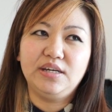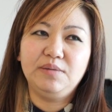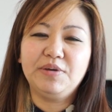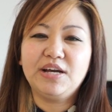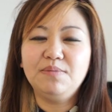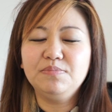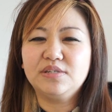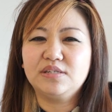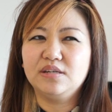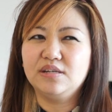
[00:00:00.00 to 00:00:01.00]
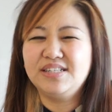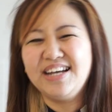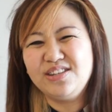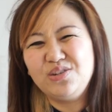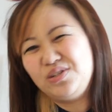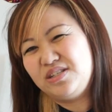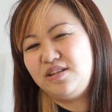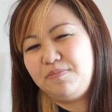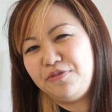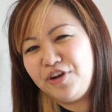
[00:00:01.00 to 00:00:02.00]
it becomes a tad too
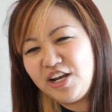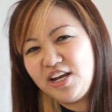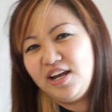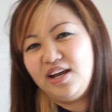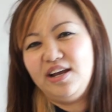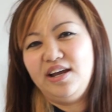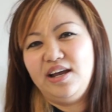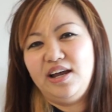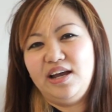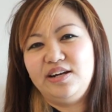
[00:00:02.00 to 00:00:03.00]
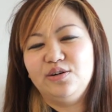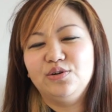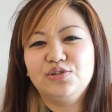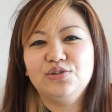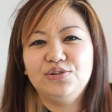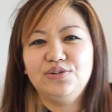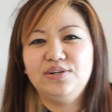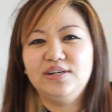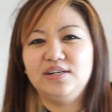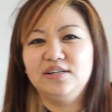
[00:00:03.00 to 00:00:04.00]
slippery, and it
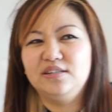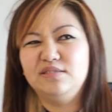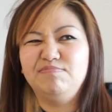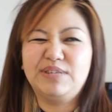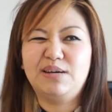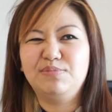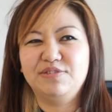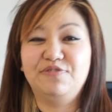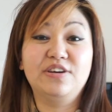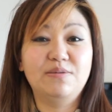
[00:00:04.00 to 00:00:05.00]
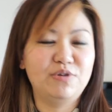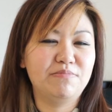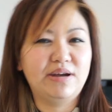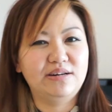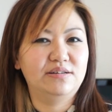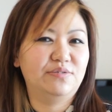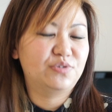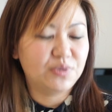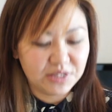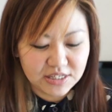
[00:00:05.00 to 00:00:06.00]
also becomes a fingerprint magnet
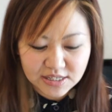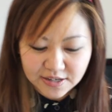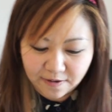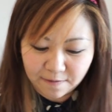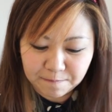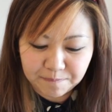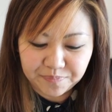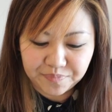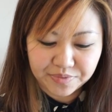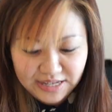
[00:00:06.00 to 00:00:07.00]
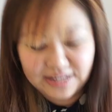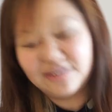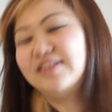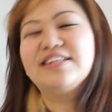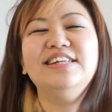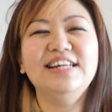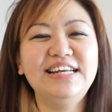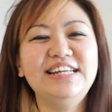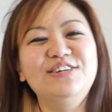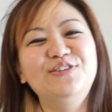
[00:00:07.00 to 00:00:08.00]
sorts. Now,
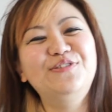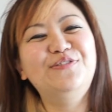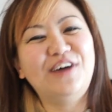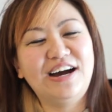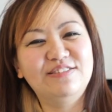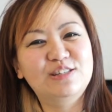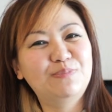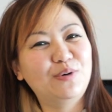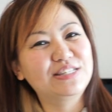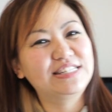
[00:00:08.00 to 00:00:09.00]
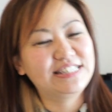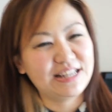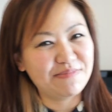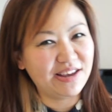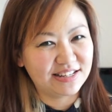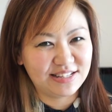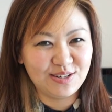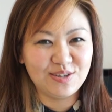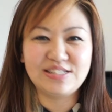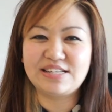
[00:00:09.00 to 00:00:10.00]
internally, the Note 5 sports the same
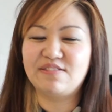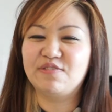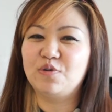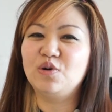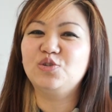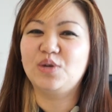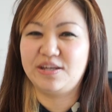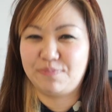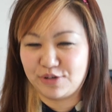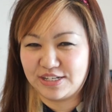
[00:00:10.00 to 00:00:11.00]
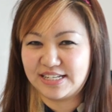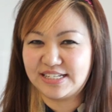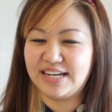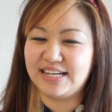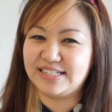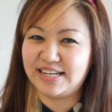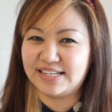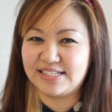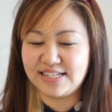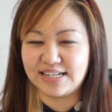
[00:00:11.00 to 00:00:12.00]
Exynos 7420 processor as the
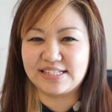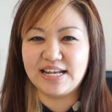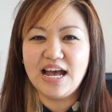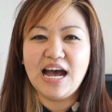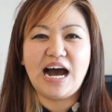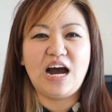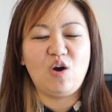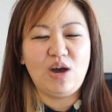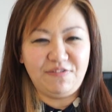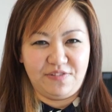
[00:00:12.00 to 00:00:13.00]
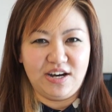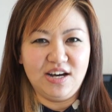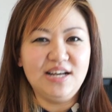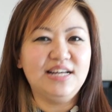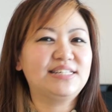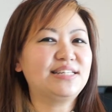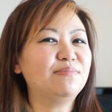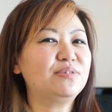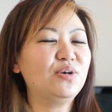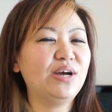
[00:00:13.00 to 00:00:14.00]
S6. However,
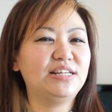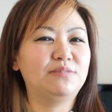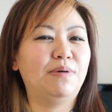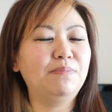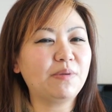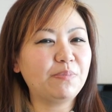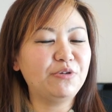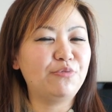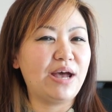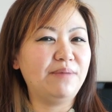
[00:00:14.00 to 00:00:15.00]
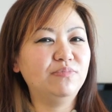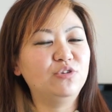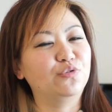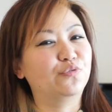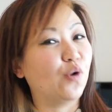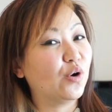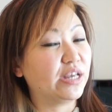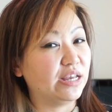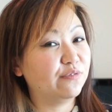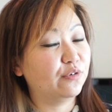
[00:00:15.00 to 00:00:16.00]
Samsung has bumped up the RAM to
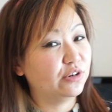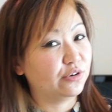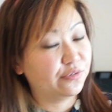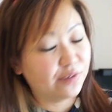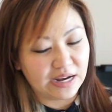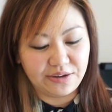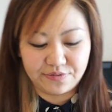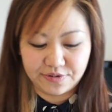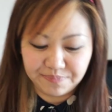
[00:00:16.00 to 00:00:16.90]
4GB for the Note 5.